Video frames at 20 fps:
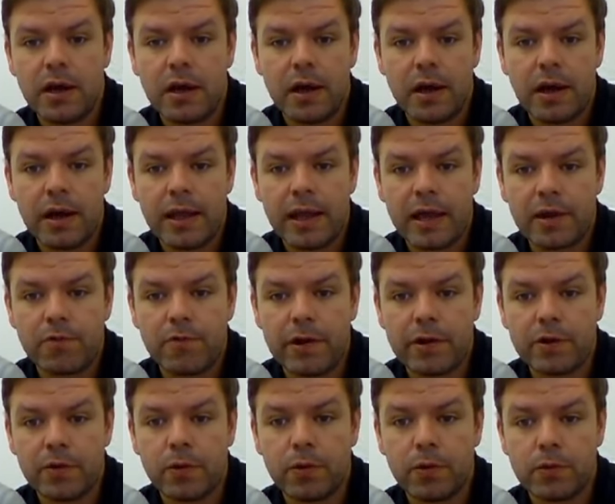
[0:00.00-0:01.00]
I had
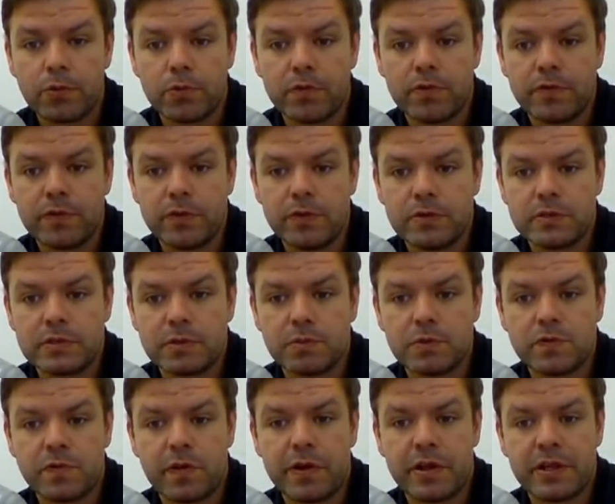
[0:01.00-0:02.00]
read all the reviews and
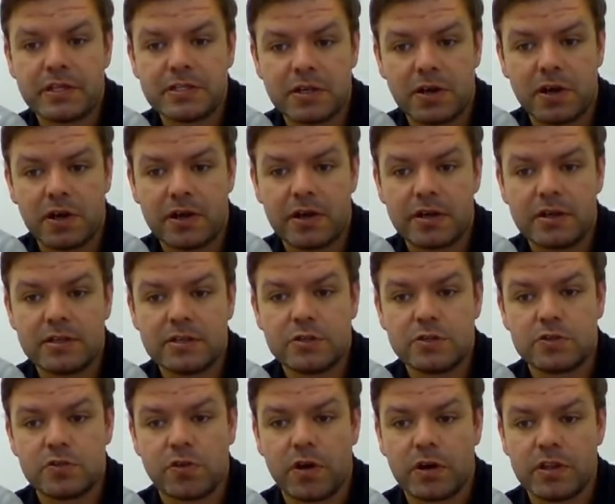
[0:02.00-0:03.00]
was very excited to
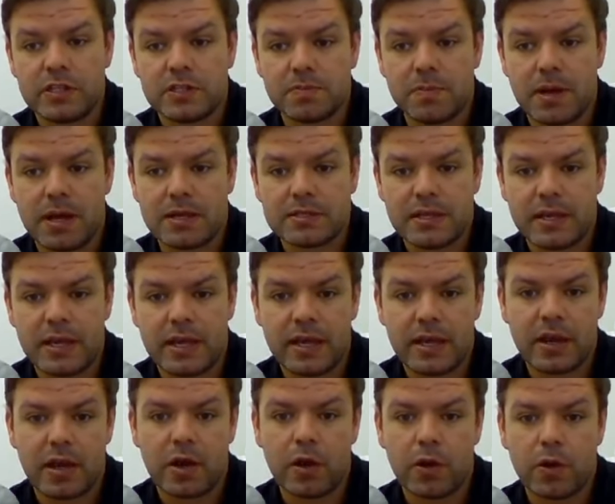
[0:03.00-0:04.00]
try this mask out.